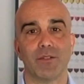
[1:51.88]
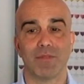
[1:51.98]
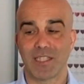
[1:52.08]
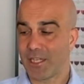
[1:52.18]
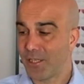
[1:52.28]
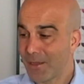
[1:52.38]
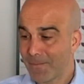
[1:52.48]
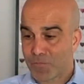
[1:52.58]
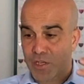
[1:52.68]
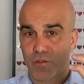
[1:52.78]
See,
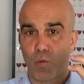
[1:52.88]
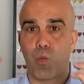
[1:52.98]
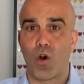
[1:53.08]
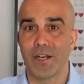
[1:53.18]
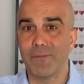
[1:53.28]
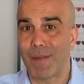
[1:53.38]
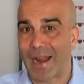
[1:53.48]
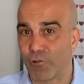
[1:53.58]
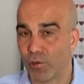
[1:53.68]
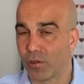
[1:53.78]
the wine
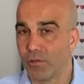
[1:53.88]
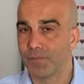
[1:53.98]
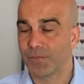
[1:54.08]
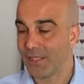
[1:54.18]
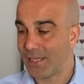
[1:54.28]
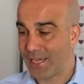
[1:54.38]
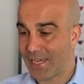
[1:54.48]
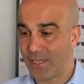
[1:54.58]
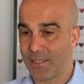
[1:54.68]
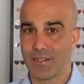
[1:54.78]
barrel
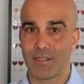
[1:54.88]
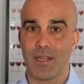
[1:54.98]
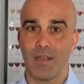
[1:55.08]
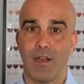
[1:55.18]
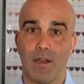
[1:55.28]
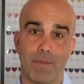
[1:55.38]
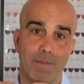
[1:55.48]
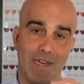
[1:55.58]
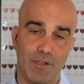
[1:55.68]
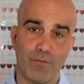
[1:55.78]
is
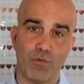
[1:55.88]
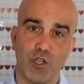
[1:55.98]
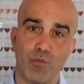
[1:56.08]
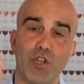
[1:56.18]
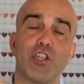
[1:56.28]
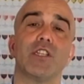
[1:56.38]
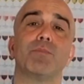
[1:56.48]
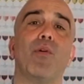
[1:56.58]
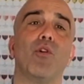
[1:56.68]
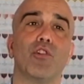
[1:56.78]
made of wood, which is
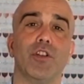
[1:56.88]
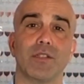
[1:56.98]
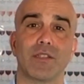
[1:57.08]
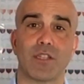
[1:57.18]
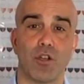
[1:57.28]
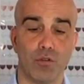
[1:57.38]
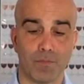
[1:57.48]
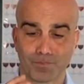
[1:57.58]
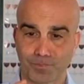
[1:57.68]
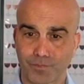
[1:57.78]
porous. So
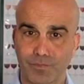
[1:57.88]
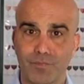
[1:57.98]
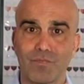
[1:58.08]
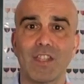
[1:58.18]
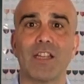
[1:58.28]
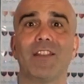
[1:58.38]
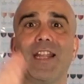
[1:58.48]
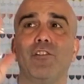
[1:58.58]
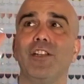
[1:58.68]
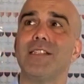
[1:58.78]

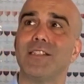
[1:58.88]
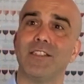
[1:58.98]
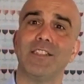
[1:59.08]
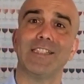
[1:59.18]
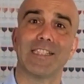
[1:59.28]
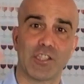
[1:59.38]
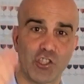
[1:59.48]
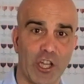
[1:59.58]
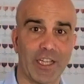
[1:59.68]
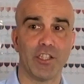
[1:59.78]
there is an
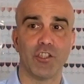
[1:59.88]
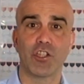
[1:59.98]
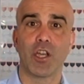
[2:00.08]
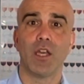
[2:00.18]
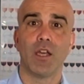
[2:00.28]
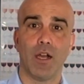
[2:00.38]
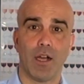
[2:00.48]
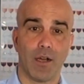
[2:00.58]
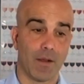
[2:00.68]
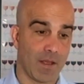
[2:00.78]
exchange
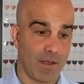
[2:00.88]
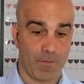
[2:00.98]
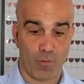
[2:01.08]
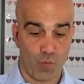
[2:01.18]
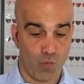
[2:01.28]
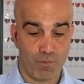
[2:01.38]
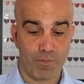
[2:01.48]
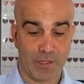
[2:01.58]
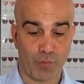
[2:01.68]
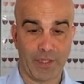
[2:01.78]

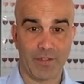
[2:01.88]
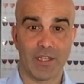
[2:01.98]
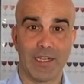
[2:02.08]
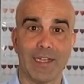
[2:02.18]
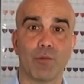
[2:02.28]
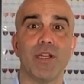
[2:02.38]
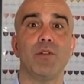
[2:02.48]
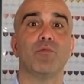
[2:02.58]
between the liquid.